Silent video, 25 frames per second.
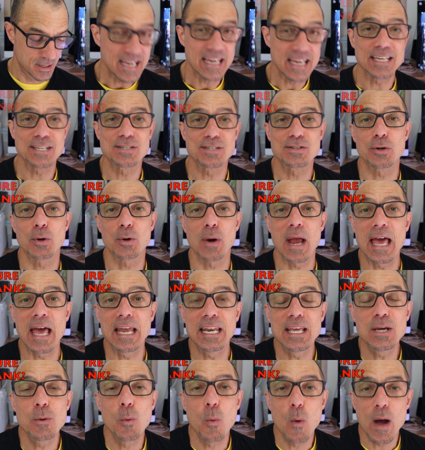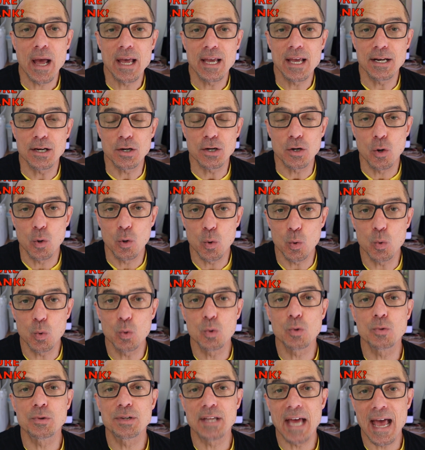is there any way to
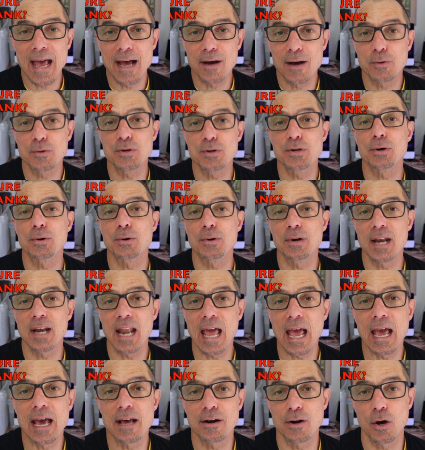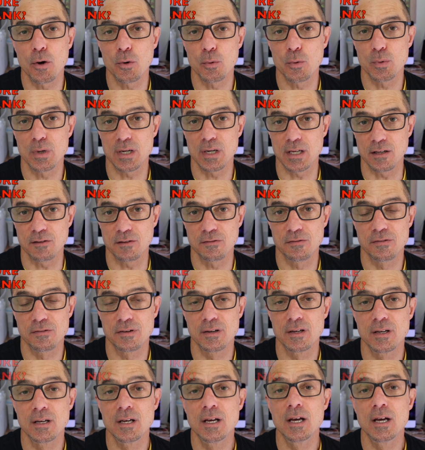cool down your Nano Reef